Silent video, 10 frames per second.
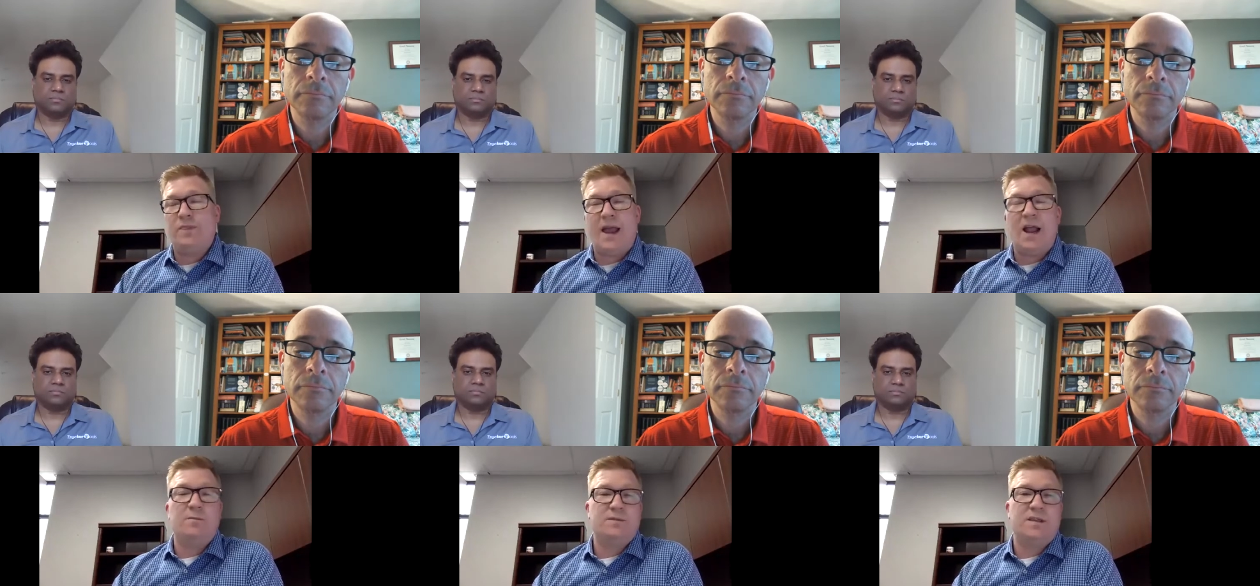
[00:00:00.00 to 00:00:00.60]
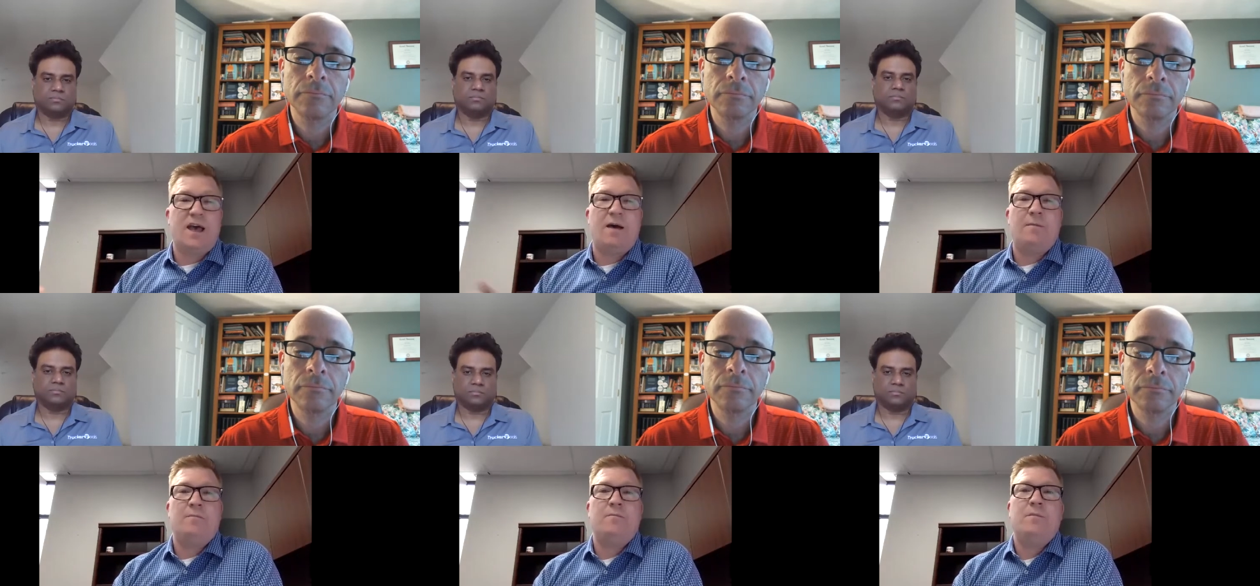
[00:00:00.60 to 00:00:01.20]
Speaker 1: that helps
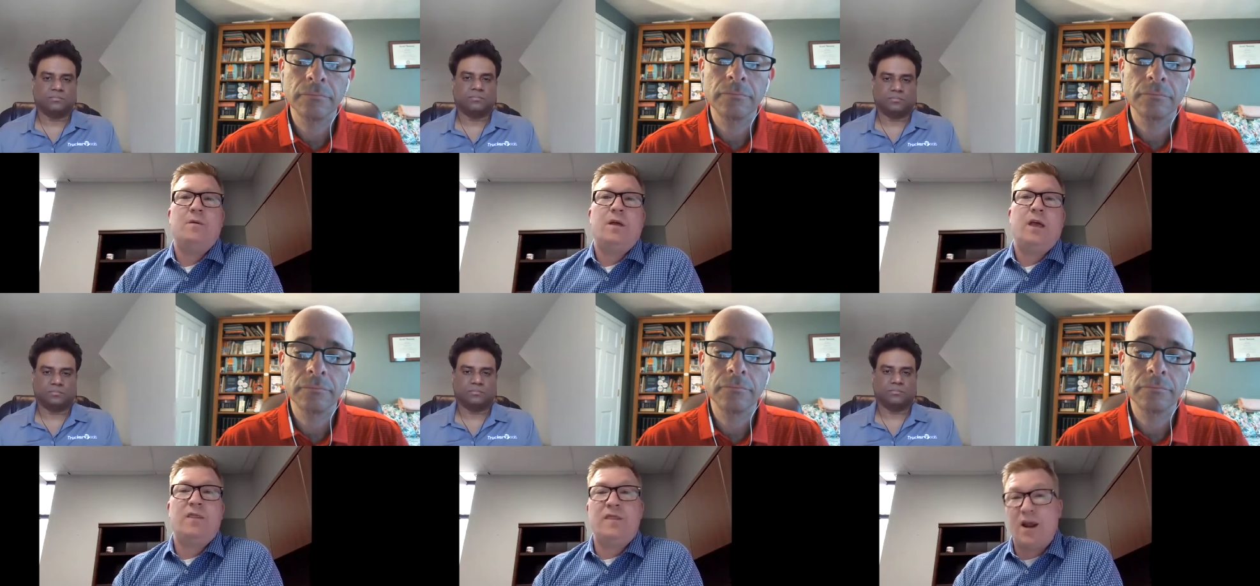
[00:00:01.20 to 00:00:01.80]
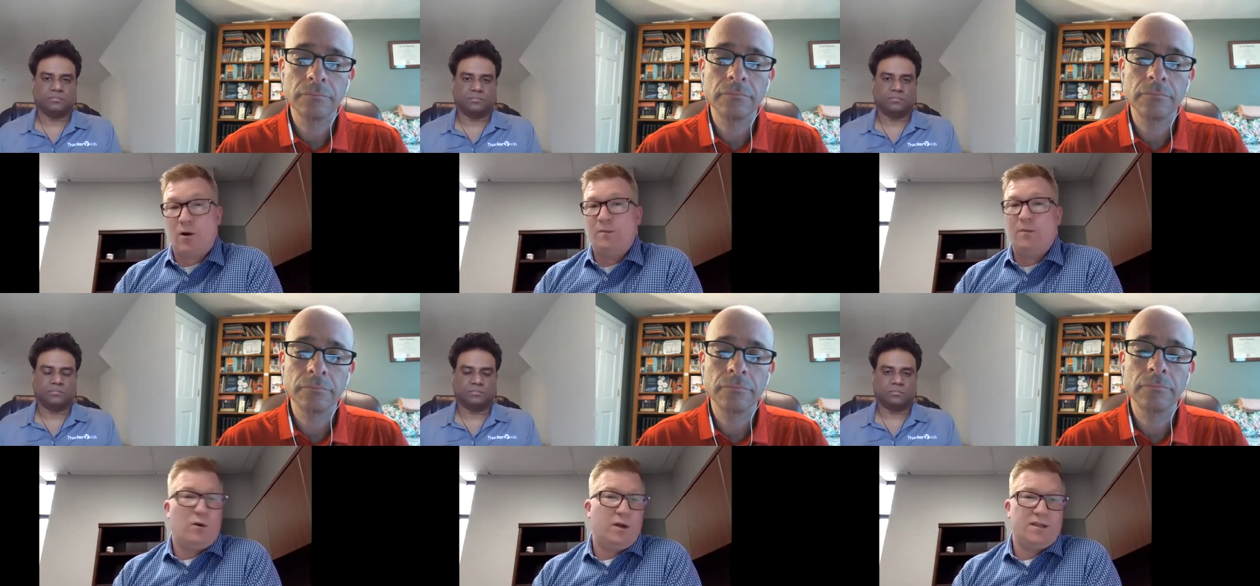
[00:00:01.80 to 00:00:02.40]
them and their
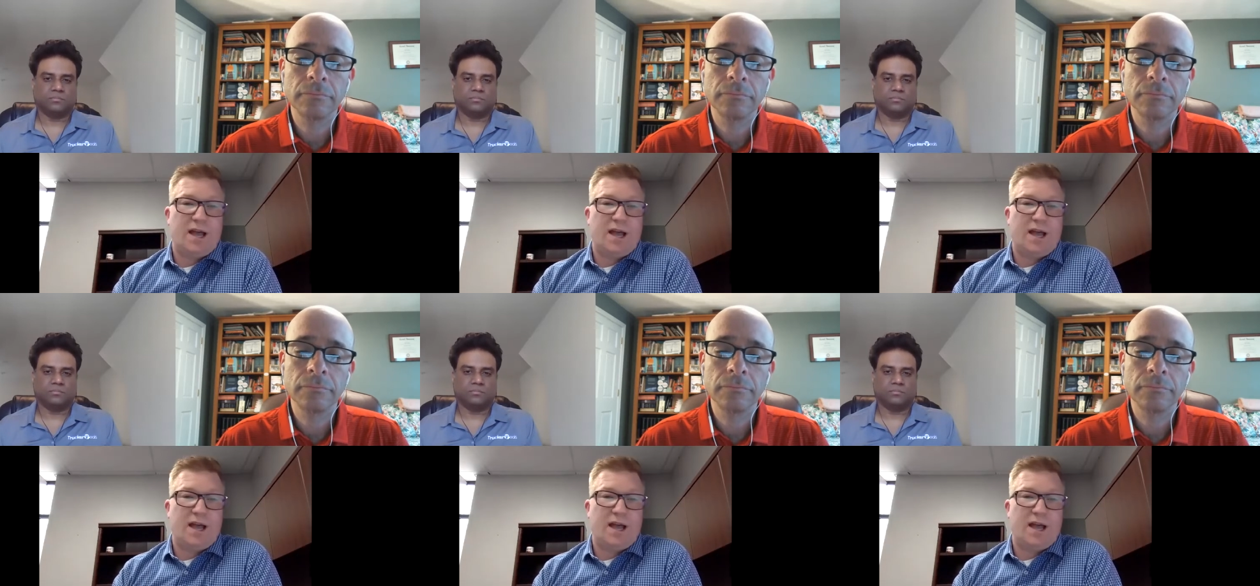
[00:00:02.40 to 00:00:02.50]
employees